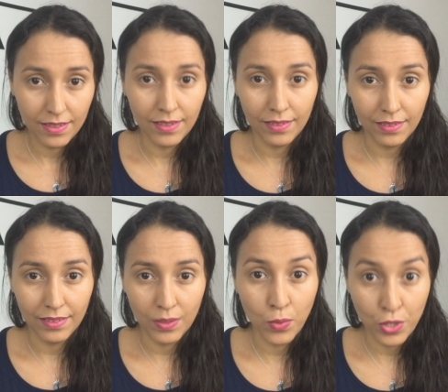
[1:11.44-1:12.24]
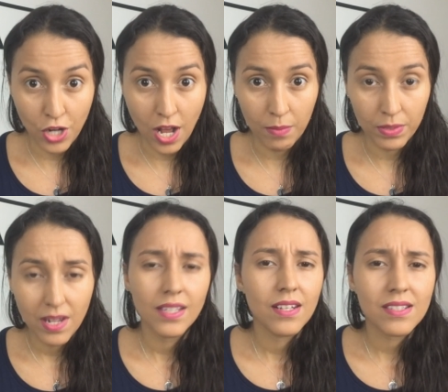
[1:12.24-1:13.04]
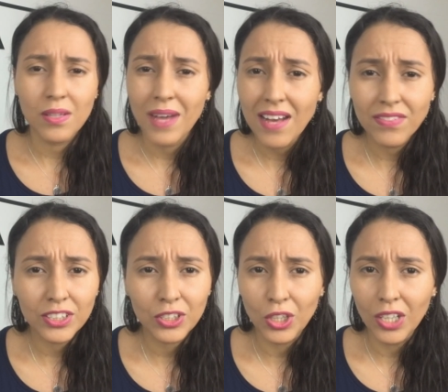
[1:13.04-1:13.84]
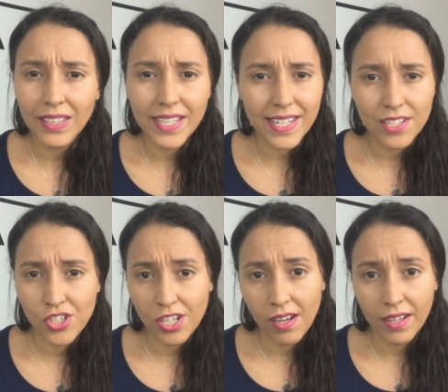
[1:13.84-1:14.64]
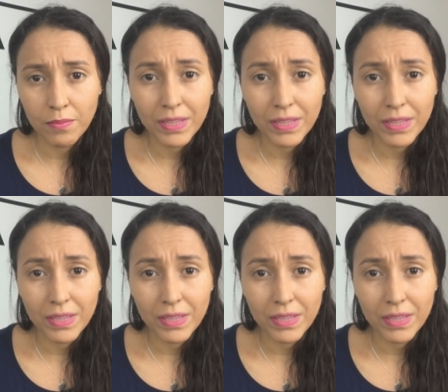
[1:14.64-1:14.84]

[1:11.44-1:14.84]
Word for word: the word job. So have a go at it, John,